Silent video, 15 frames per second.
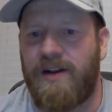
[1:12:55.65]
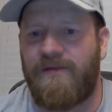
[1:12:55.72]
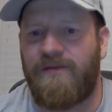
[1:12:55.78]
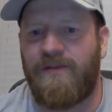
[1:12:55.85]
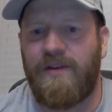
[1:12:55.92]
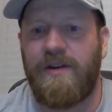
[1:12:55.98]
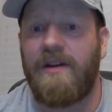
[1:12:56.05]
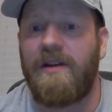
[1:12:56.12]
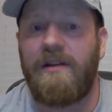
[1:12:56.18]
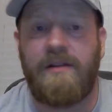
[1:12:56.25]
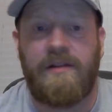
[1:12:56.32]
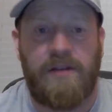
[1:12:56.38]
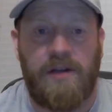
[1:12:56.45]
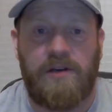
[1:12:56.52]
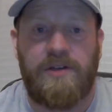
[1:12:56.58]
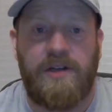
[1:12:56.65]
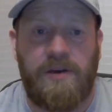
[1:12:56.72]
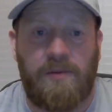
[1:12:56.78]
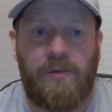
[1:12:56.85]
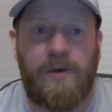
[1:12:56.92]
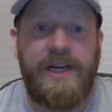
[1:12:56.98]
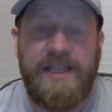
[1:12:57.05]
If there's a
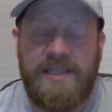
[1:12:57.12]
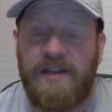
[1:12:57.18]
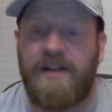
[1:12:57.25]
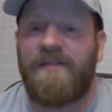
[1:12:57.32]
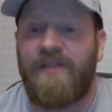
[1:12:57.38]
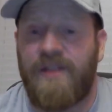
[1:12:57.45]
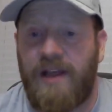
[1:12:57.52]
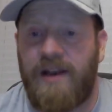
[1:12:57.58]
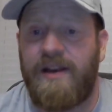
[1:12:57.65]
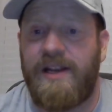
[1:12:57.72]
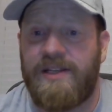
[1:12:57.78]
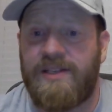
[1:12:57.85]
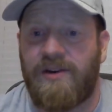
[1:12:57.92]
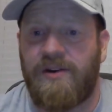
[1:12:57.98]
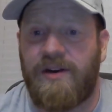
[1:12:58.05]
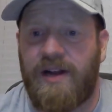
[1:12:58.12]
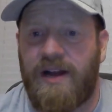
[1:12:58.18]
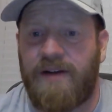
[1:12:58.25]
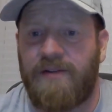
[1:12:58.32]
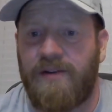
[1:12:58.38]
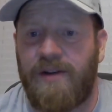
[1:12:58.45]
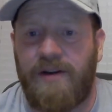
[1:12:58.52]
reason for that needs
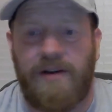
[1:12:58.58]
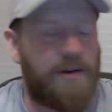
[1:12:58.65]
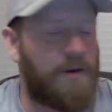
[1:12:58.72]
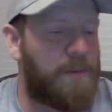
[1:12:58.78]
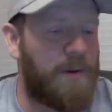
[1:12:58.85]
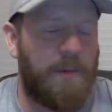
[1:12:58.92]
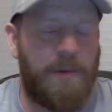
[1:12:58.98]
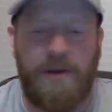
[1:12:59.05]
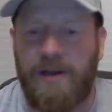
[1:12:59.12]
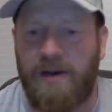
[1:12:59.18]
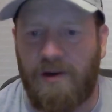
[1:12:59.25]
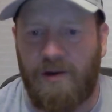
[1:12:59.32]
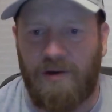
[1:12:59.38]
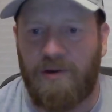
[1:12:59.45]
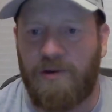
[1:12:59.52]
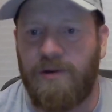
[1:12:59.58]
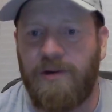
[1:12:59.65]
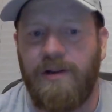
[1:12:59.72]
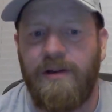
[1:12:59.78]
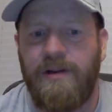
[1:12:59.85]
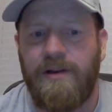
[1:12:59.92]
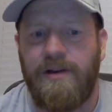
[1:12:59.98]
archived on there, I know people get
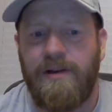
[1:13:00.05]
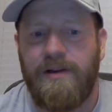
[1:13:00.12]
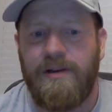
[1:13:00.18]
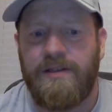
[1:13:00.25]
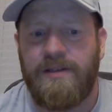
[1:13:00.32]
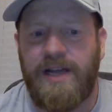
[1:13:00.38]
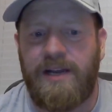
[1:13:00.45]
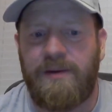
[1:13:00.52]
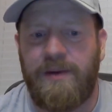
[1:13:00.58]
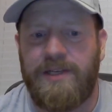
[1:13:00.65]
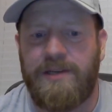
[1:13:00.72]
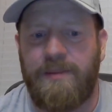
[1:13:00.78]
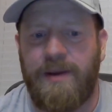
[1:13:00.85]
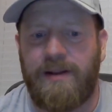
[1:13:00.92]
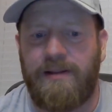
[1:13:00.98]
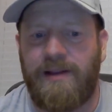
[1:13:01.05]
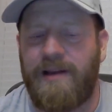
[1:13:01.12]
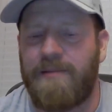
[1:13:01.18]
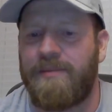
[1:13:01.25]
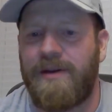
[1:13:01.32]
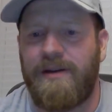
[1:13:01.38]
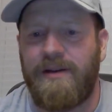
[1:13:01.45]
all sideways about
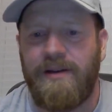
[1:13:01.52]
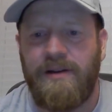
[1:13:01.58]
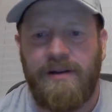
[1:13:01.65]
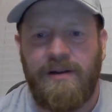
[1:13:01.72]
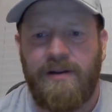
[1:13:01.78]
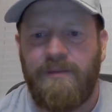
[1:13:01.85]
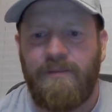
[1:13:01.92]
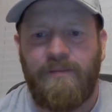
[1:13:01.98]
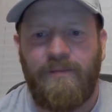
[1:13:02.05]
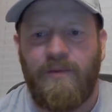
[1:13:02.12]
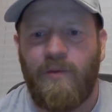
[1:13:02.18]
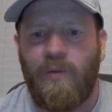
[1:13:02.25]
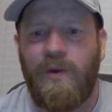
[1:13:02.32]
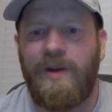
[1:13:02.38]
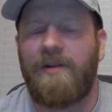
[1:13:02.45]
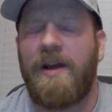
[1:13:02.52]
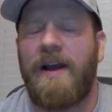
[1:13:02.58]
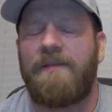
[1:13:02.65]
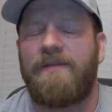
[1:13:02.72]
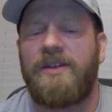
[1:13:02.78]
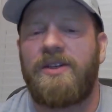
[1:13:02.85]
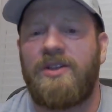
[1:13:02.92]
that, but we don't
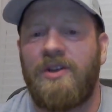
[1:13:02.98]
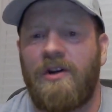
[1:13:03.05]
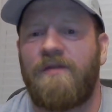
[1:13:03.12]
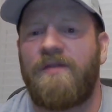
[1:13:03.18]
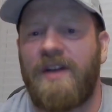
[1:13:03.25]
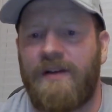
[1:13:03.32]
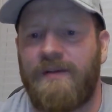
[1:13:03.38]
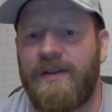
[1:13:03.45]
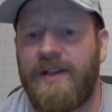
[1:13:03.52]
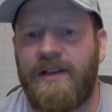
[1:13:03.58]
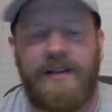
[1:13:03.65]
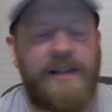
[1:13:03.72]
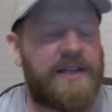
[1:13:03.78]
have to soften everything.